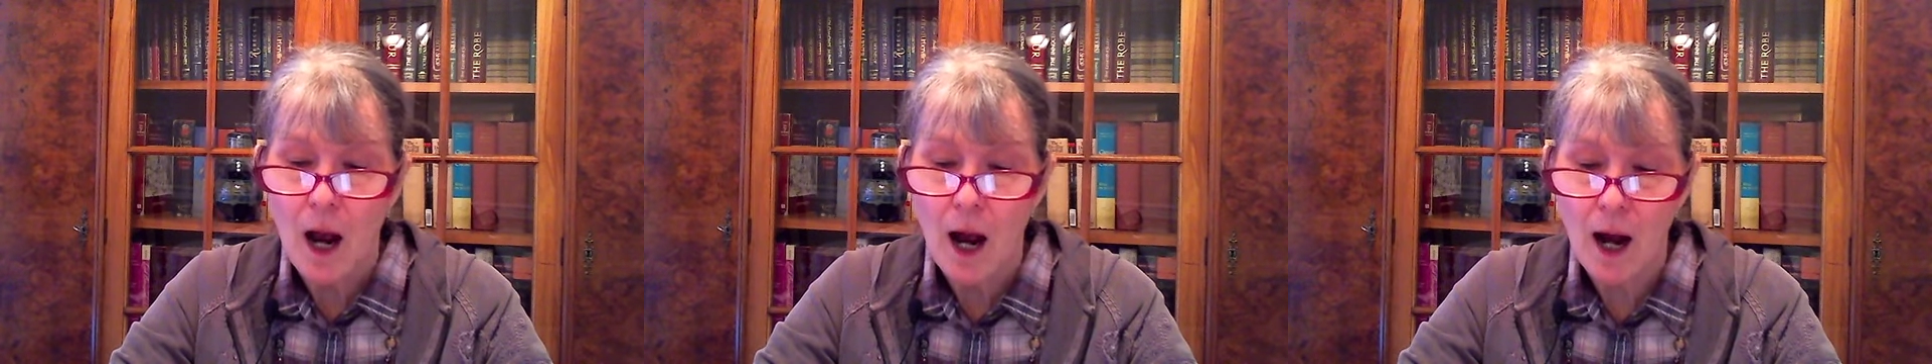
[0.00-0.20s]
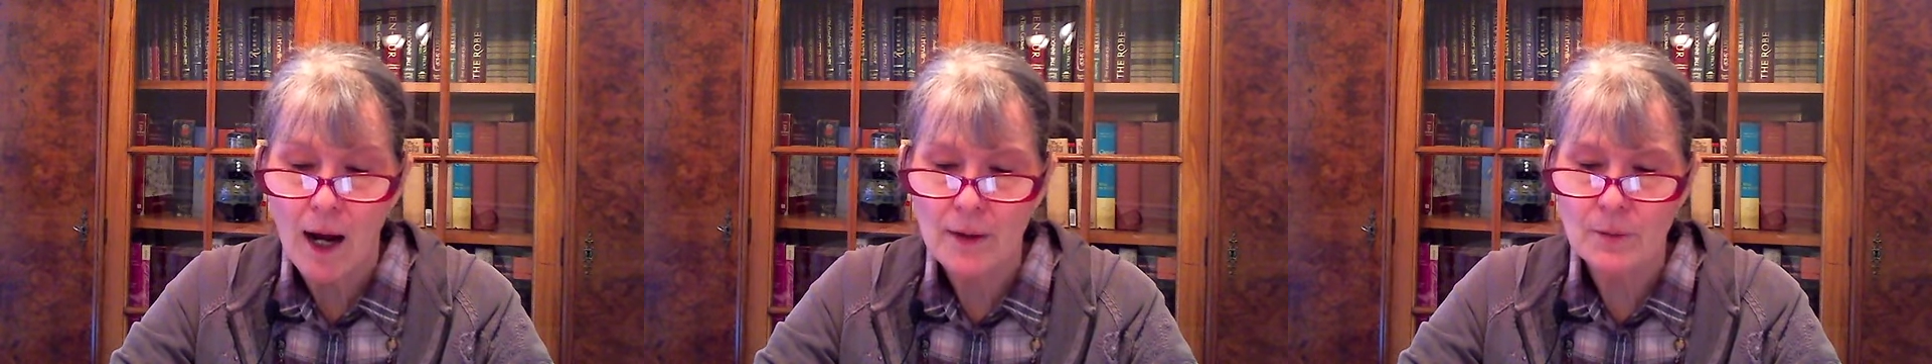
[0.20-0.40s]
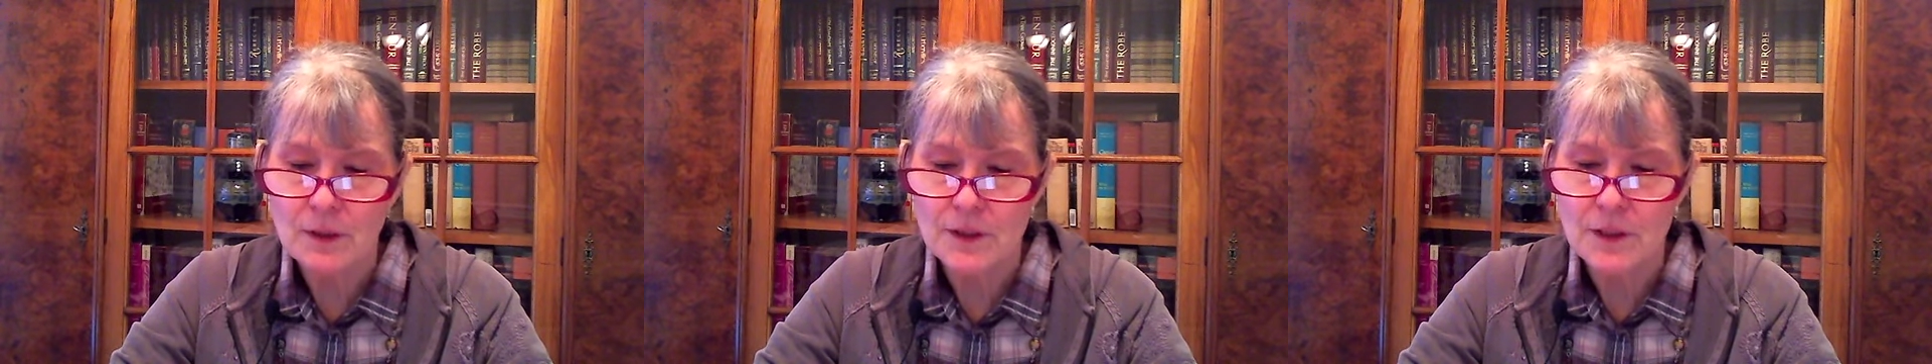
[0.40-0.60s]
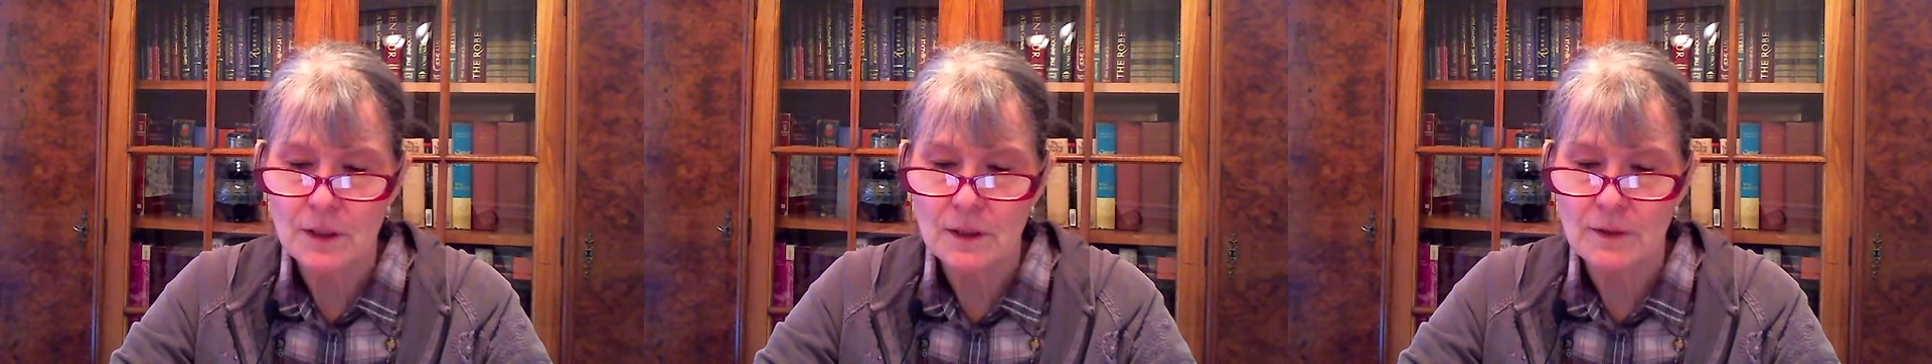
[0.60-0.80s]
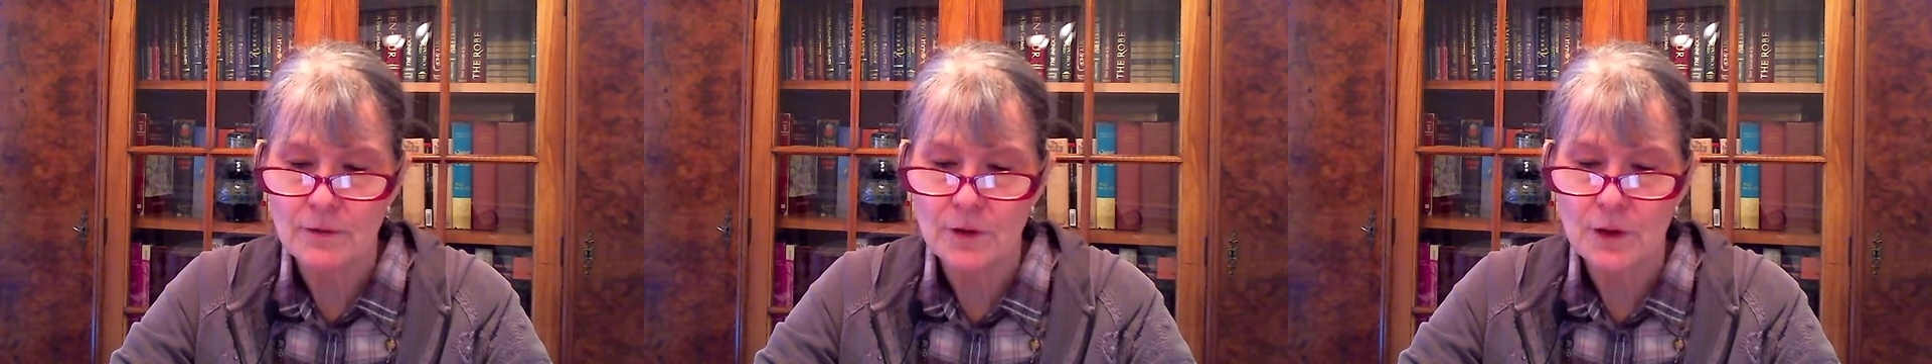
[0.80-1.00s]
I will
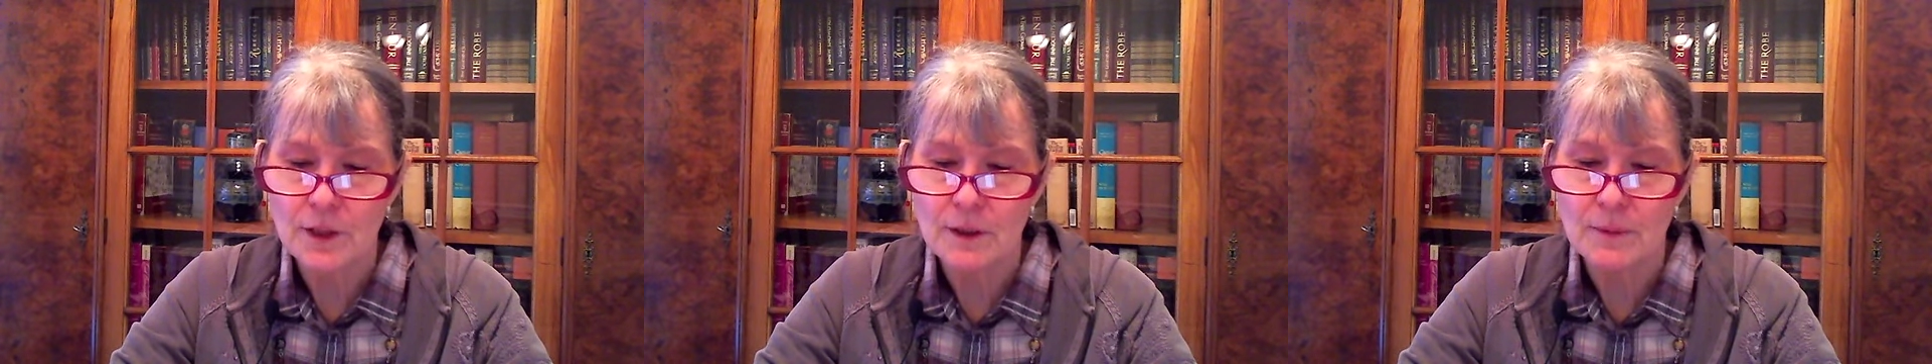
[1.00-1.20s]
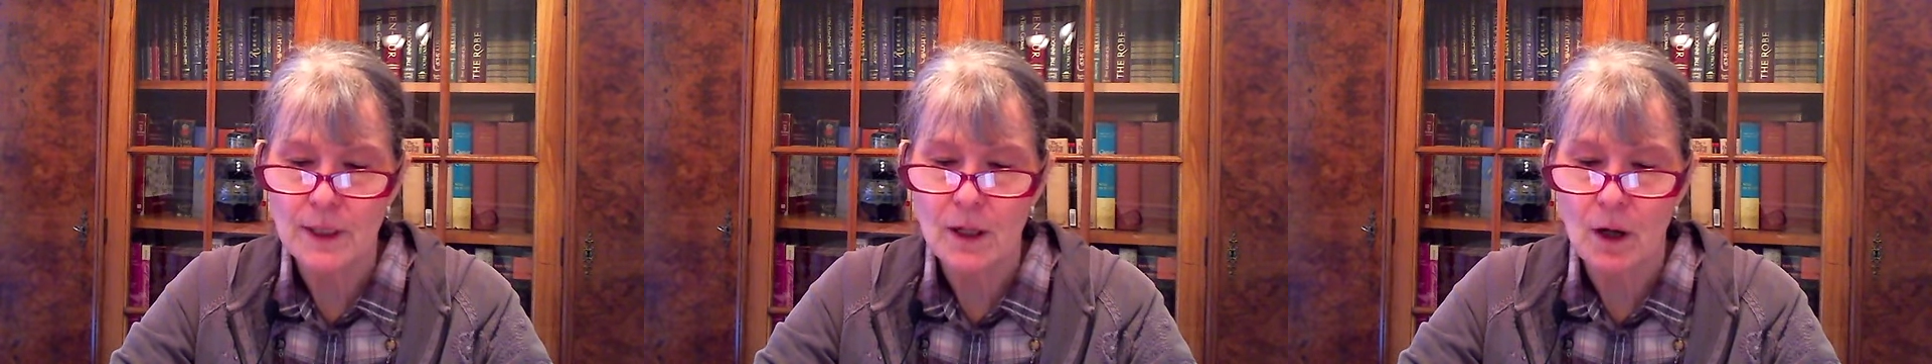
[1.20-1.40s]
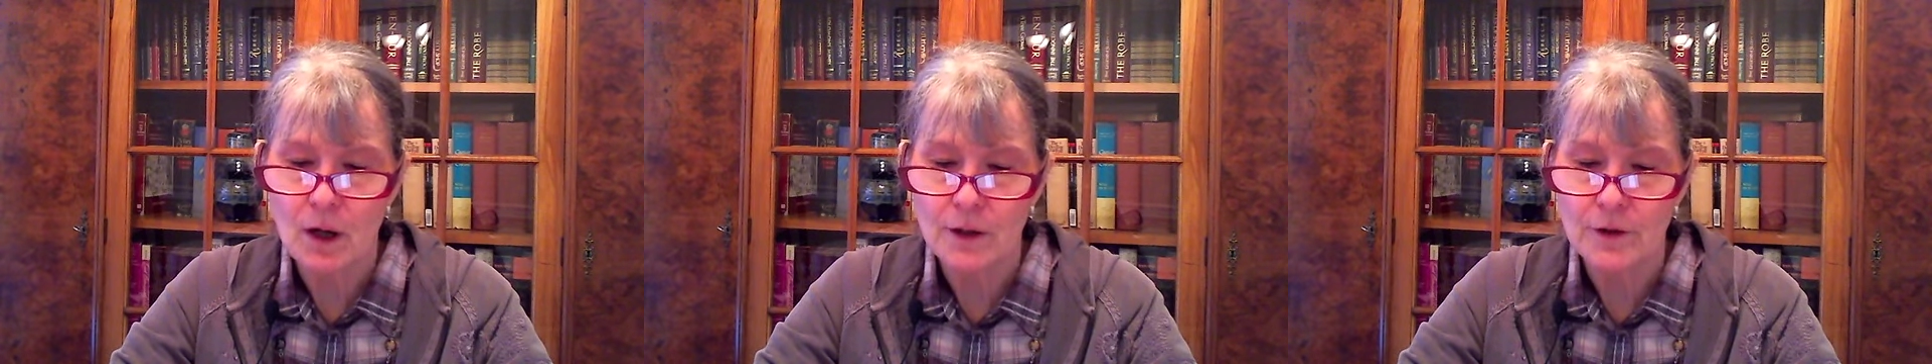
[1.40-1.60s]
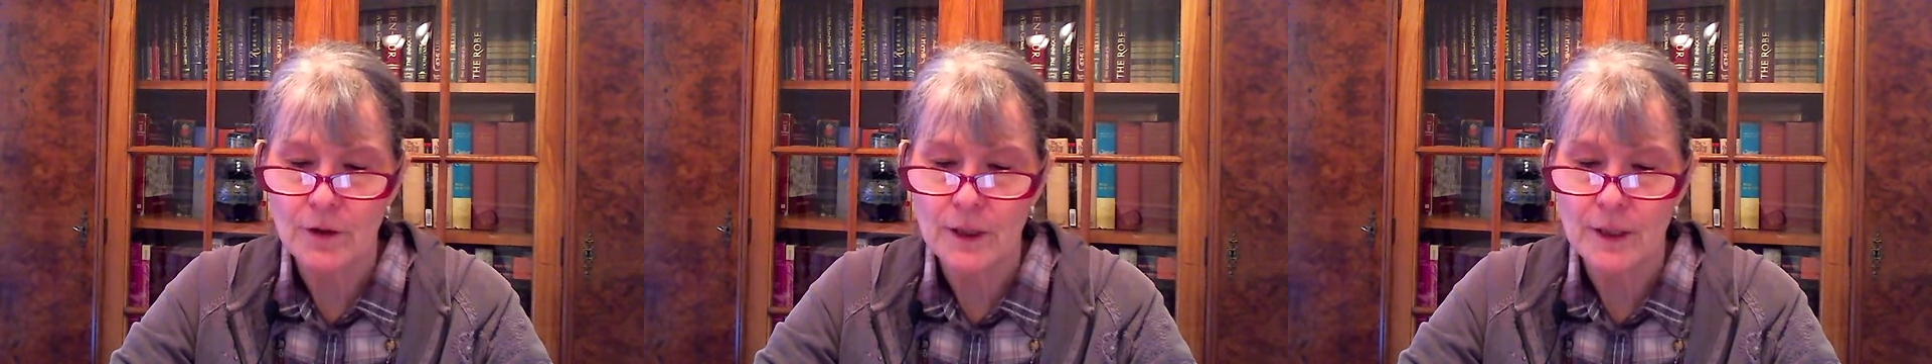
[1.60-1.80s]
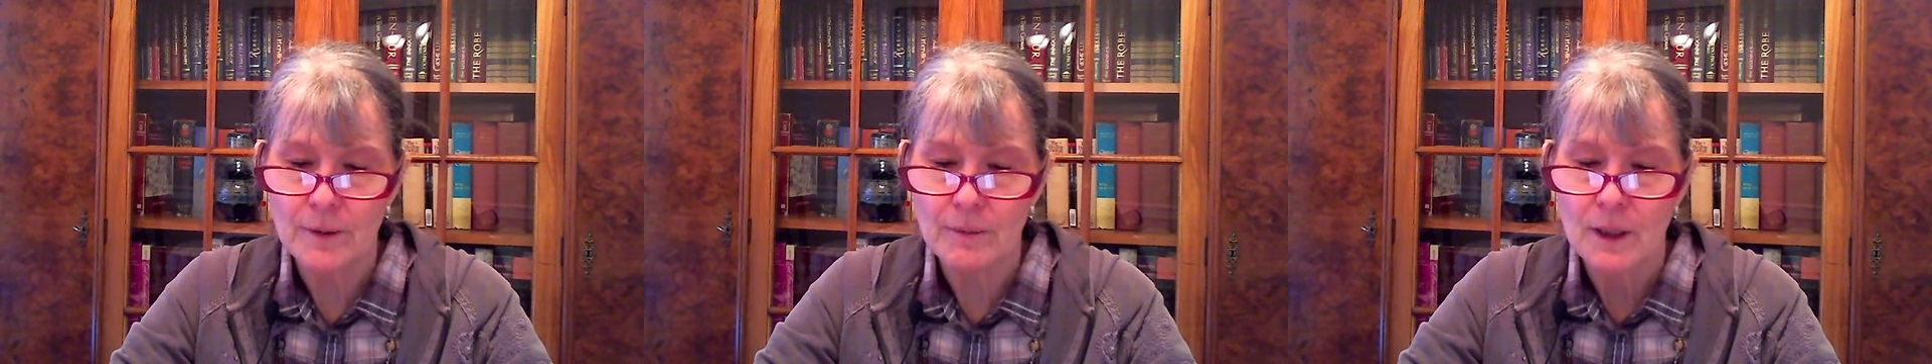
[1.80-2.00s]
deliver him and honor
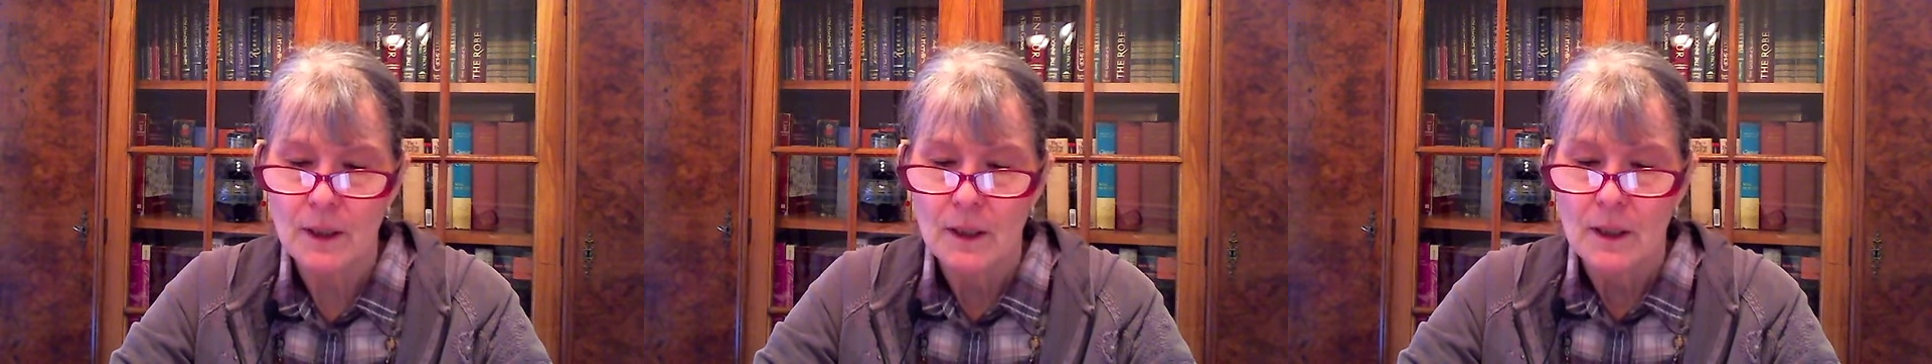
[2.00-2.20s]
him.